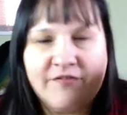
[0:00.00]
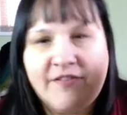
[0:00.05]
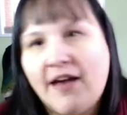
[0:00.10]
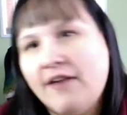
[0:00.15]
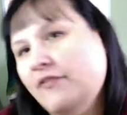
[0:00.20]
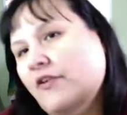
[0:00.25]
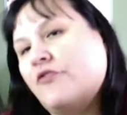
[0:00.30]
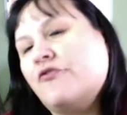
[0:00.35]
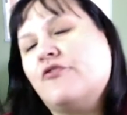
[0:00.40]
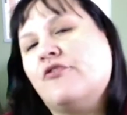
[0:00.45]

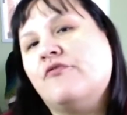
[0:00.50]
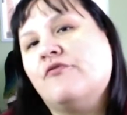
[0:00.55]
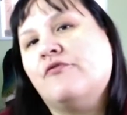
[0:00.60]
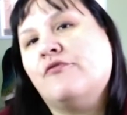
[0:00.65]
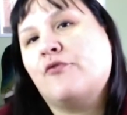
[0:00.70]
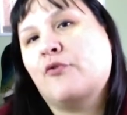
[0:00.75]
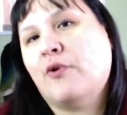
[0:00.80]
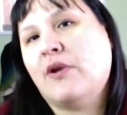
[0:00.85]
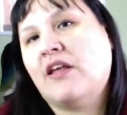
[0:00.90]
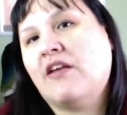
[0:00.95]

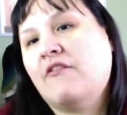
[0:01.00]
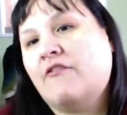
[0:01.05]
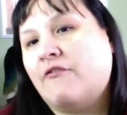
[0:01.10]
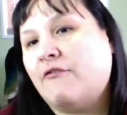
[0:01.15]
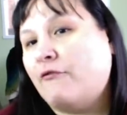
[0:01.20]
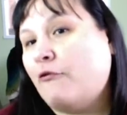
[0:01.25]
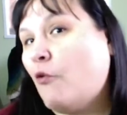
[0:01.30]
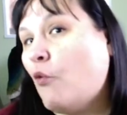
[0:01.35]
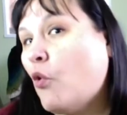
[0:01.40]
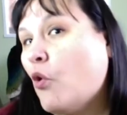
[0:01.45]

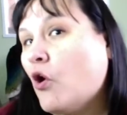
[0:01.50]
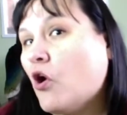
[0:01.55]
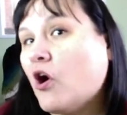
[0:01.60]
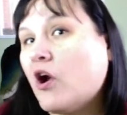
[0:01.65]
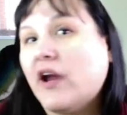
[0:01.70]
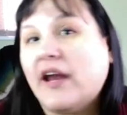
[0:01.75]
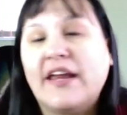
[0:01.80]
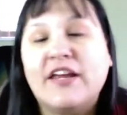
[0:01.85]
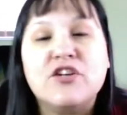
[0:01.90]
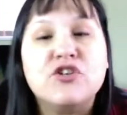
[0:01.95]

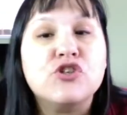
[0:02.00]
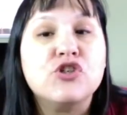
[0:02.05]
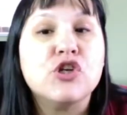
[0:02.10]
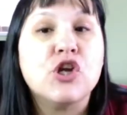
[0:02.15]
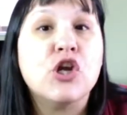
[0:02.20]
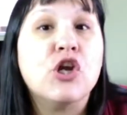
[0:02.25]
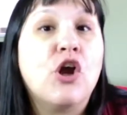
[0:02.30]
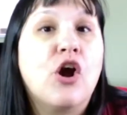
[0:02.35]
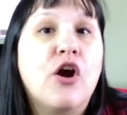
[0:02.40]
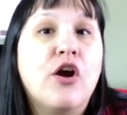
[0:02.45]
544-ish
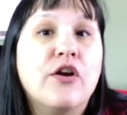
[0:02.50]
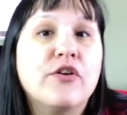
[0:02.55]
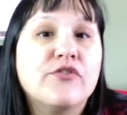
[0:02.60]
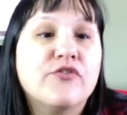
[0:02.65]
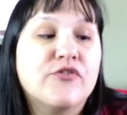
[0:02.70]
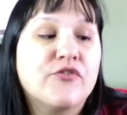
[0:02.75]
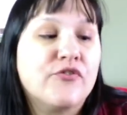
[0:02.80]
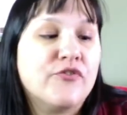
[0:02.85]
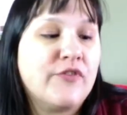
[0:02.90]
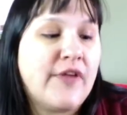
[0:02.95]

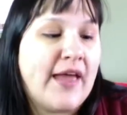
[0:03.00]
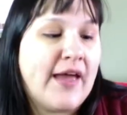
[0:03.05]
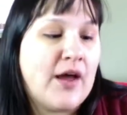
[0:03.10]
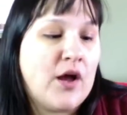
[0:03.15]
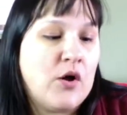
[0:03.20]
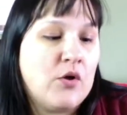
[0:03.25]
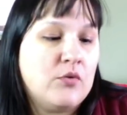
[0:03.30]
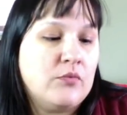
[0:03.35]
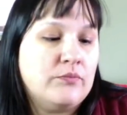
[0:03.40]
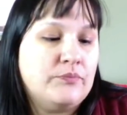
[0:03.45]
yards.
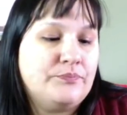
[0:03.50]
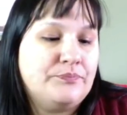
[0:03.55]
Now,